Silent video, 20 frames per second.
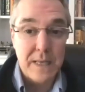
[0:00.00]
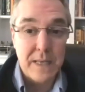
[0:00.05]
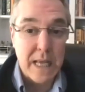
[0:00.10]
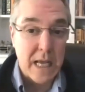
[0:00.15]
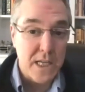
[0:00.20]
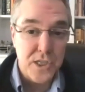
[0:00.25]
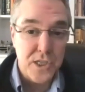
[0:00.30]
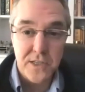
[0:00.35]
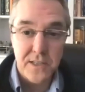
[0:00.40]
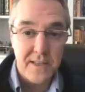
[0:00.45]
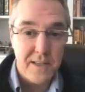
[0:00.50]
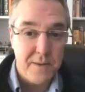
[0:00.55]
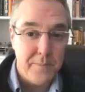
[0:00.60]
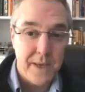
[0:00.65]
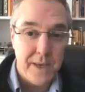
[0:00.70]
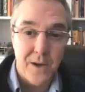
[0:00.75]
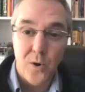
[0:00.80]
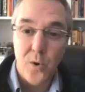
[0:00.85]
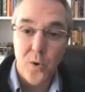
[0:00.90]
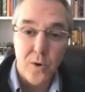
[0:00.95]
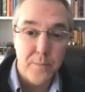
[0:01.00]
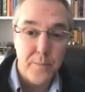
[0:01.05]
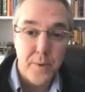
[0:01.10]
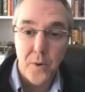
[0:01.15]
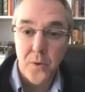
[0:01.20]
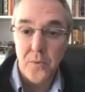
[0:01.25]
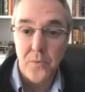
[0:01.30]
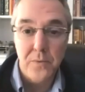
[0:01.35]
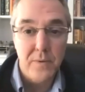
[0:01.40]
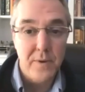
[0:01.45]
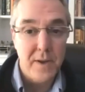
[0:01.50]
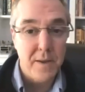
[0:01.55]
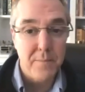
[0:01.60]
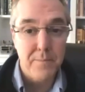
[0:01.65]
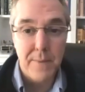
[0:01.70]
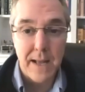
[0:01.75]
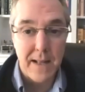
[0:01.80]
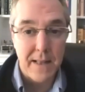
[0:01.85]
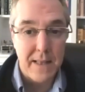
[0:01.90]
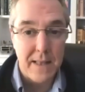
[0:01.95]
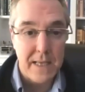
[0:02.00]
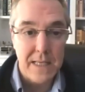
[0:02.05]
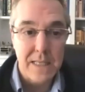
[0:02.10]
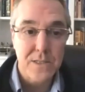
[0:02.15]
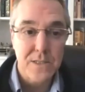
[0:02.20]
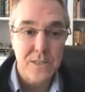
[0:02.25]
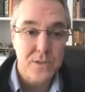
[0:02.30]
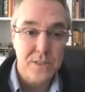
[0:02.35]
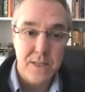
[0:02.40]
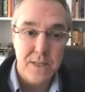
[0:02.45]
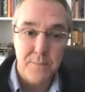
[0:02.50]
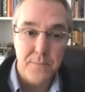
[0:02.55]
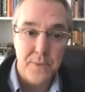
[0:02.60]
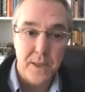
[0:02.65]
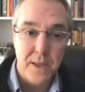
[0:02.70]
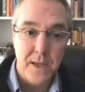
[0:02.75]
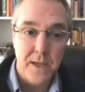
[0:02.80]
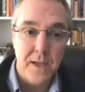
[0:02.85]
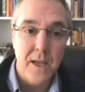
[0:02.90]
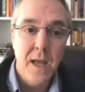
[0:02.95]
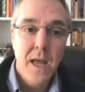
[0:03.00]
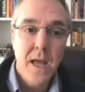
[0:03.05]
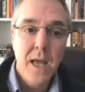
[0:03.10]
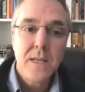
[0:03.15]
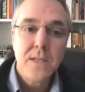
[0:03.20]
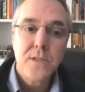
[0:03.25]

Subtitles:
potentially be a hormone imbalance or something.